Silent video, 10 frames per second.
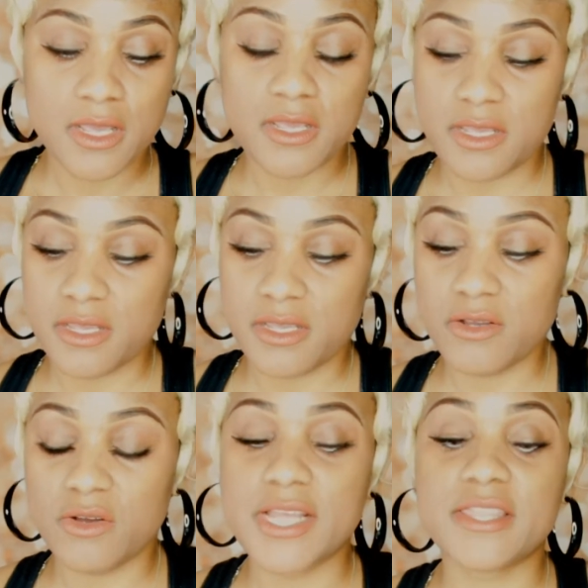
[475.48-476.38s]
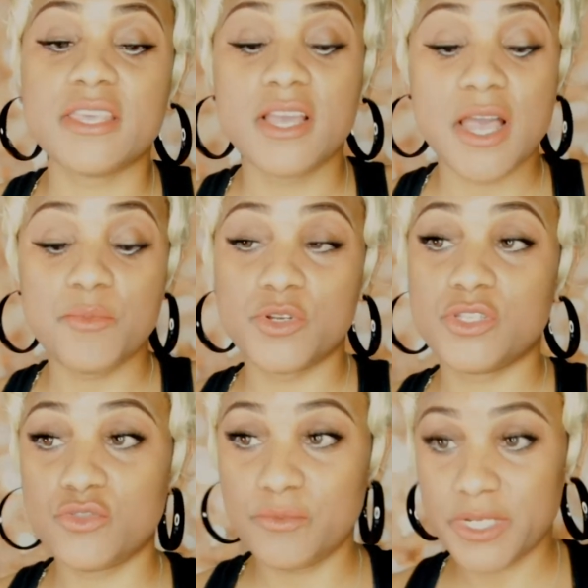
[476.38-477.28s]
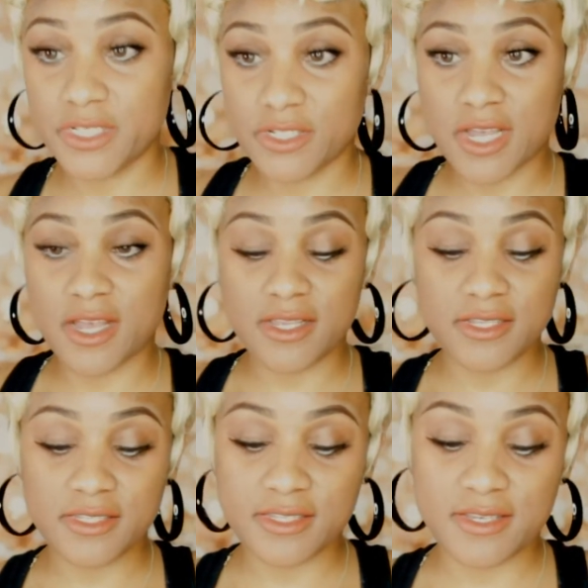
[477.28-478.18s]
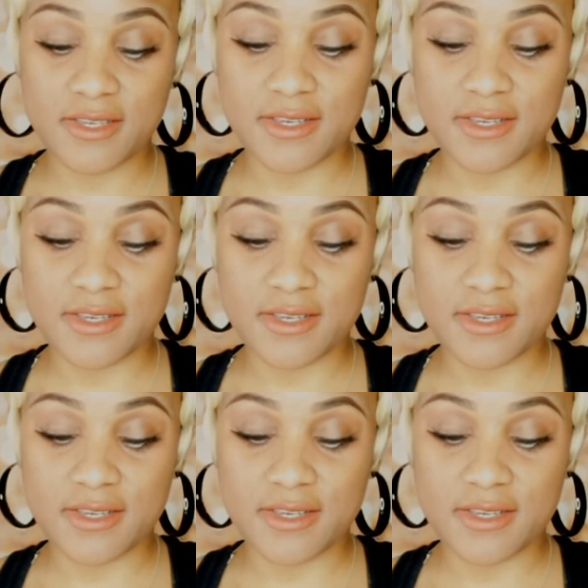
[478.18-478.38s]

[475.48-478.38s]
Oh, I think I put too much, guys.